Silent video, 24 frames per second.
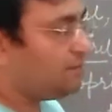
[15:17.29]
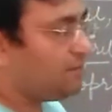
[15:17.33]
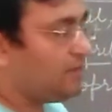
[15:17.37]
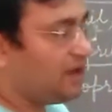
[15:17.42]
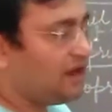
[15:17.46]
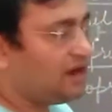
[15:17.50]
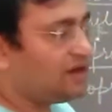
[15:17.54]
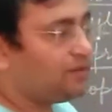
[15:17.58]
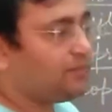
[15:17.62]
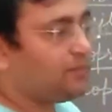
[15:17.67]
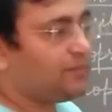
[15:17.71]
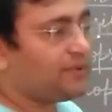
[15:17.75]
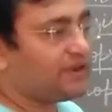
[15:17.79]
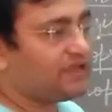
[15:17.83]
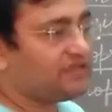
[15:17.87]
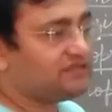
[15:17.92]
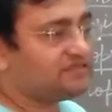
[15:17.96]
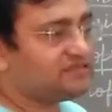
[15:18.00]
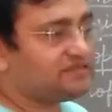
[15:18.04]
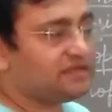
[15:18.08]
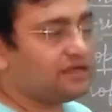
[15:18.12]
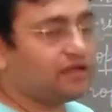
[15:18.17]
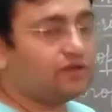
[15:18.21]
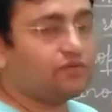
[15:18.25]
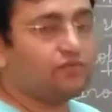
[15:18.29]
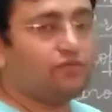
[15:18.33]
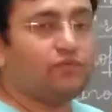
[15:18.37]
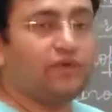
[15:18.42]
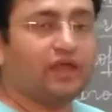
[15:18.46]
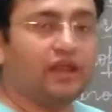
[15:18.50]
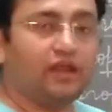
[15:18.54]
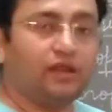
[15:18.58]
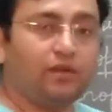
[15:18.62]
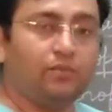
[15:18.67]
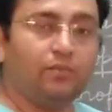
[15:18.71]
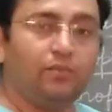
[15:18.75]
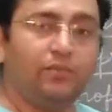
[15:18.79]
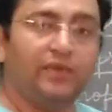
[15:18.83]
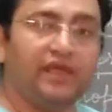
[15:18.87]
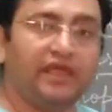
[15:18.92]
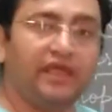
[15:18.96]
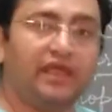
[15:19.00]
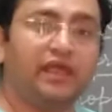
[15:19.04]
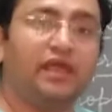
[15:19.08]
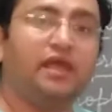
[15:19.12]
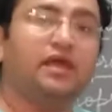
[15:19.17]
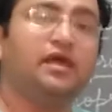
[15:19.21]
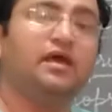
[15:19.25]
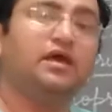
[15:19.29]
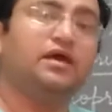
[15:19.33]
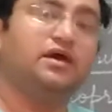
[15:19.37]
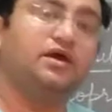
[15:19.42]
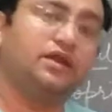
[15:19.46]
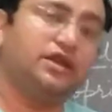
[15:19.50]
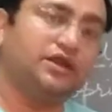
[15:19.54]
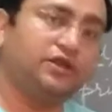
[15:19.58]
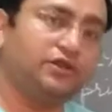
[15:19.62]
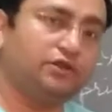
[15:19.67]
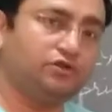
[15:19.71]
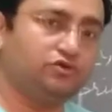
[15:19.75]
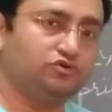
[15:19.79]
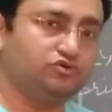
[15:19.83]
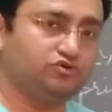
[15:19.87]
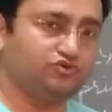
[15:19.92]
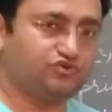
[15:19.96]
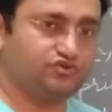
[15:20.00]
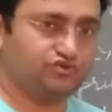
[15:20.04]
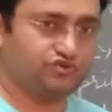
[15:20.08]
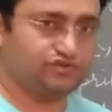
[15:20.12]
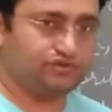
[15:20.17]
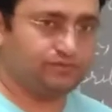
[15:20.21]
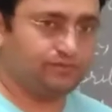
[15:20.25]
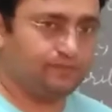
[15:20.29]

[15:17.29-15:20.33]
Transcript: blood pressure will be reduced.